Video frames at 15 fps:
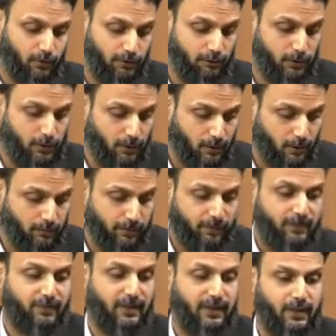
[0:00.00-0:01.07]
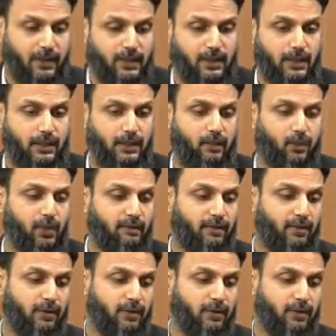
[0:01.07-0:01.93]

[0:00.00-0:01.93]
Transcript: we've been obviously saying that one of